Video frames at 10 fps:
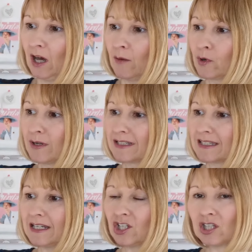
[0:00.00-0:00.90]
I'm going to
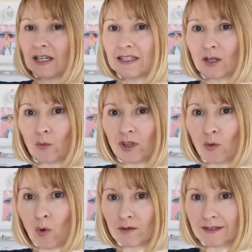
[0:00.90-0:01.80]
stitch this with
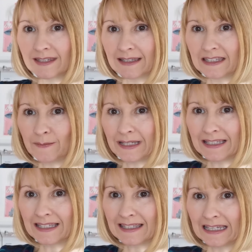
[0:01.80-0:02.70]
a 1
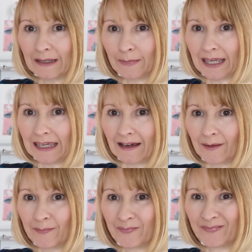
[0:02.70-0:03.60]
centimetre seam here.